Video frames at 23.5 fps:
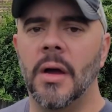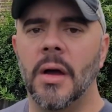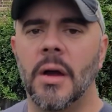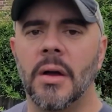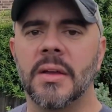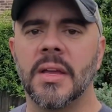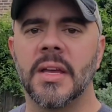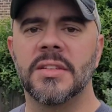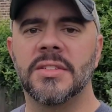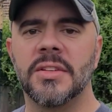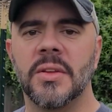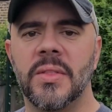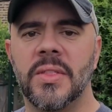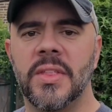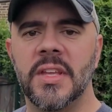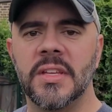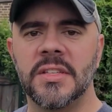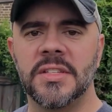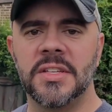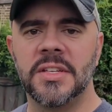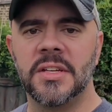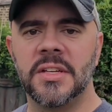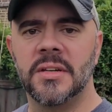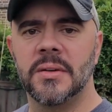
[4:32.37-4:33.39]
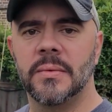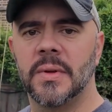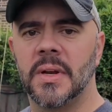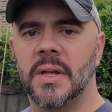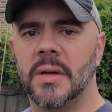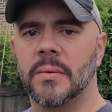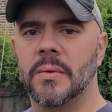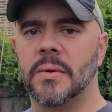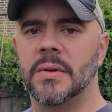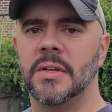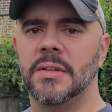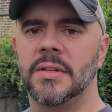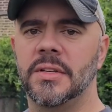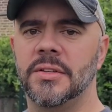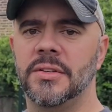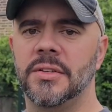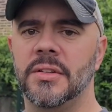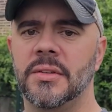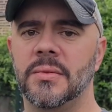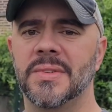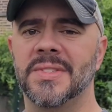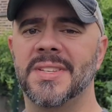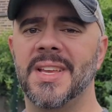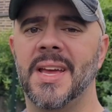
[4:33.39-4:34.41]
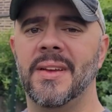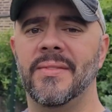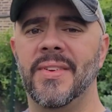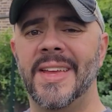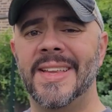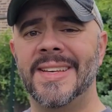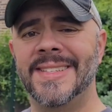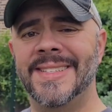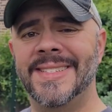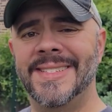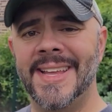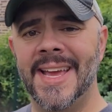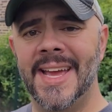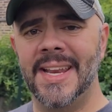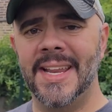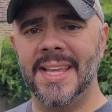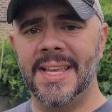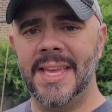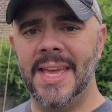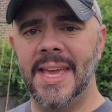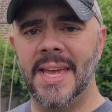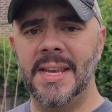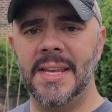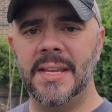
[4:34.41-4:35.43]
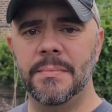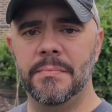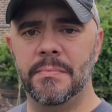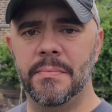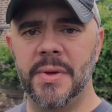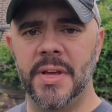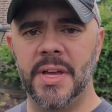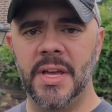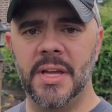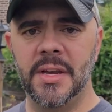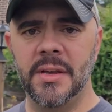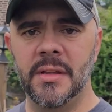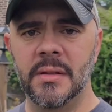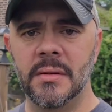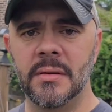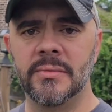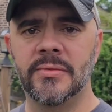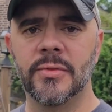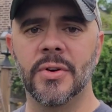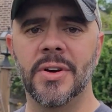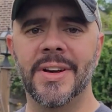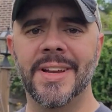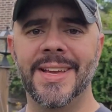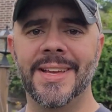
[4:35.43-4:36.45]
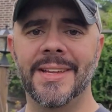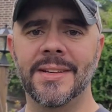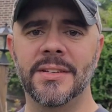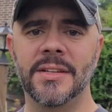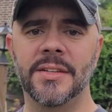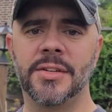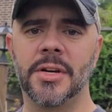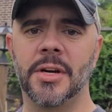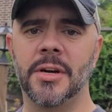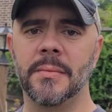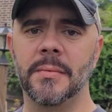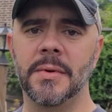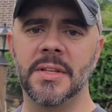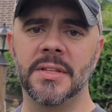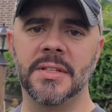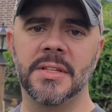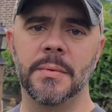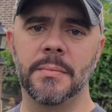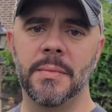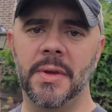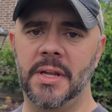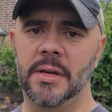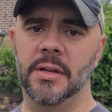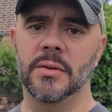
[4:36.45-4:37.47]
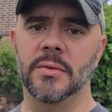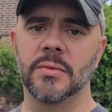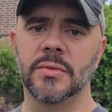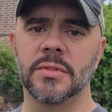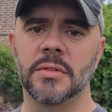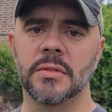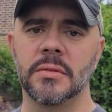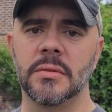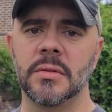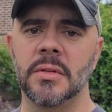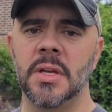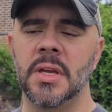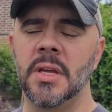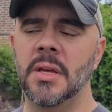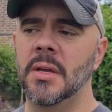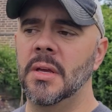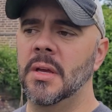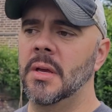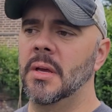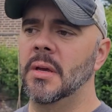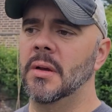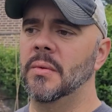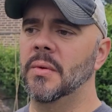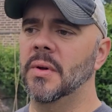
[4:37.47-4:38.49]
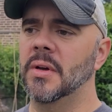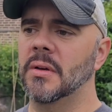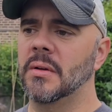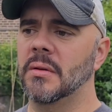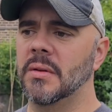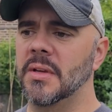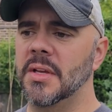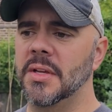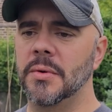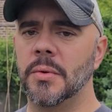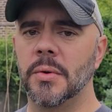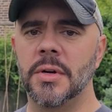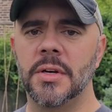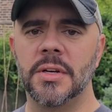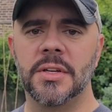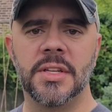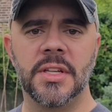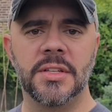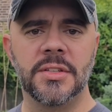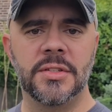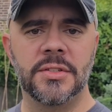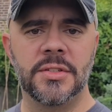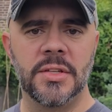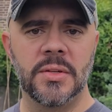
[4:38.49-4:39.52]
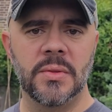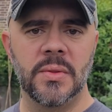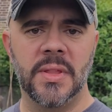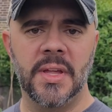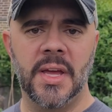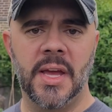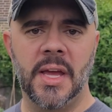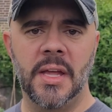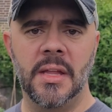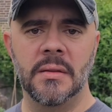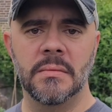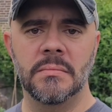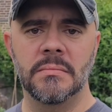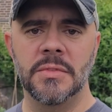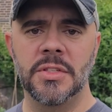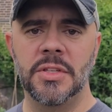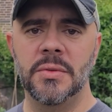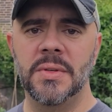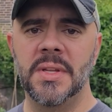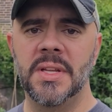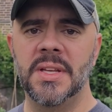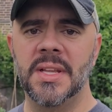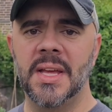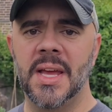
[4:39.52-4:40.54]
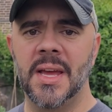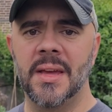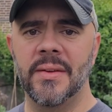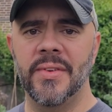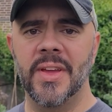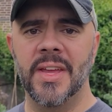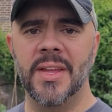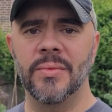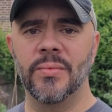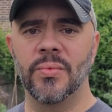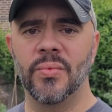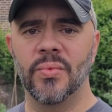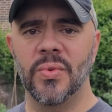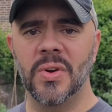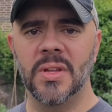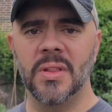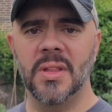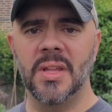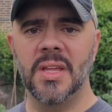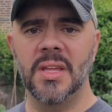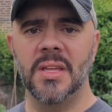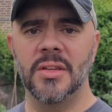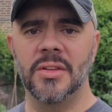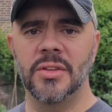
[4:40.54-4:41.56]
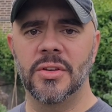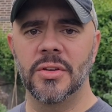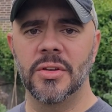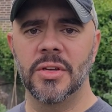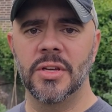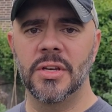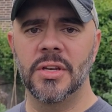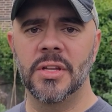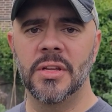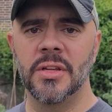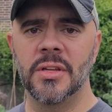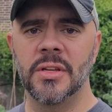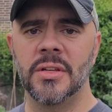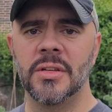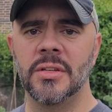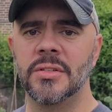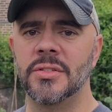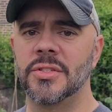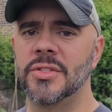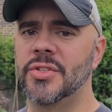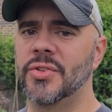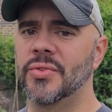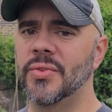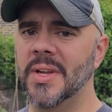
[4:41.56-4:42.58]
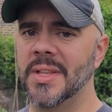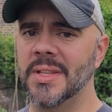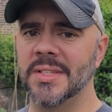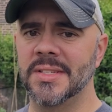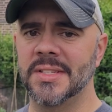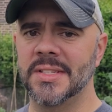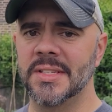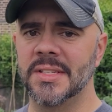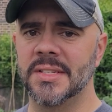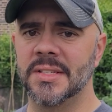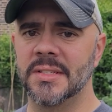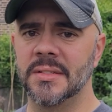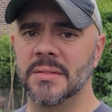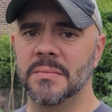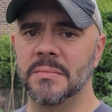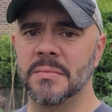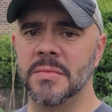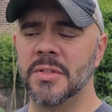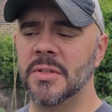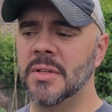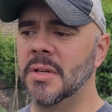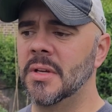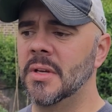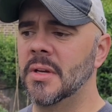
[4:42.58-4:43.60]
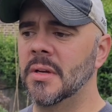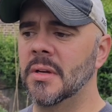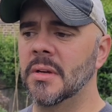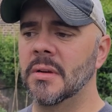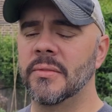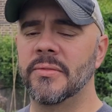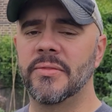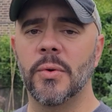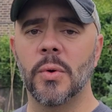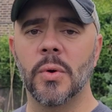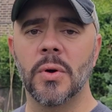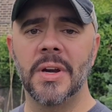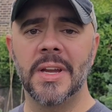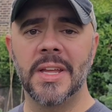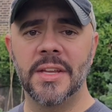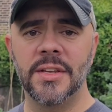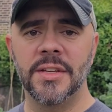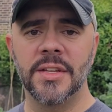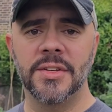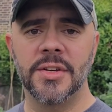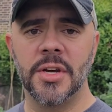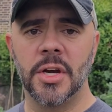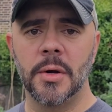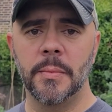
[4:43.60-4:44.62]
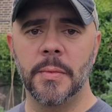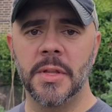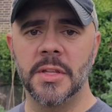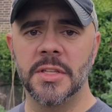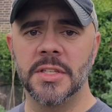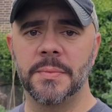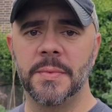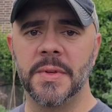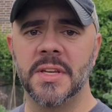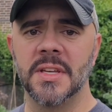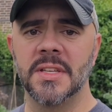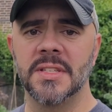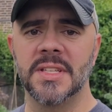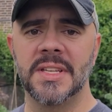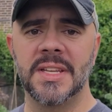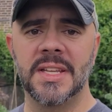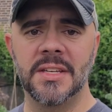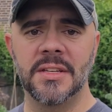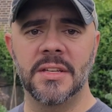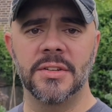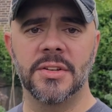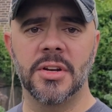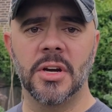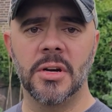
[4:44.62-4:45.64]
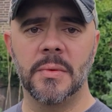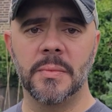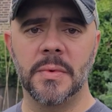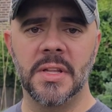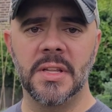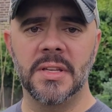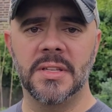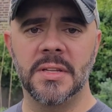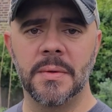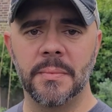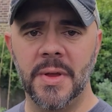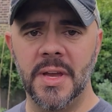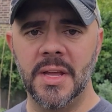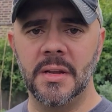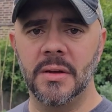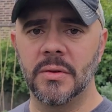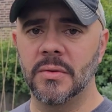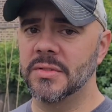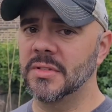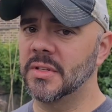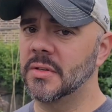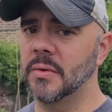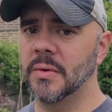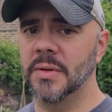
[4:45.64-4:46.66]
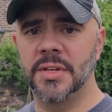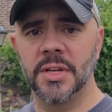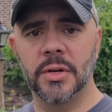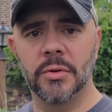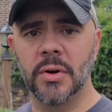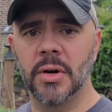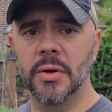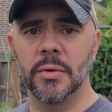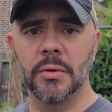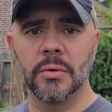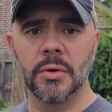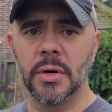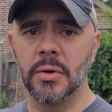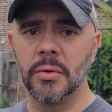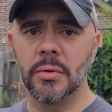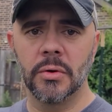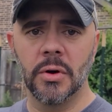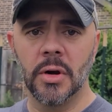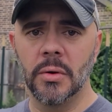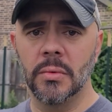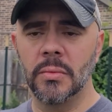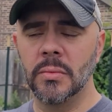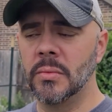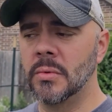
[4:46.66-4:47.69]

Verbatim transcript: Okay, so this year what I wanted to do was have a dedicated bed for indeterminate tomatoes. Well, in order to do that, you need to have a really good trellis system for indeterminates because an indeterminate tomato is going to grow and grow and grow.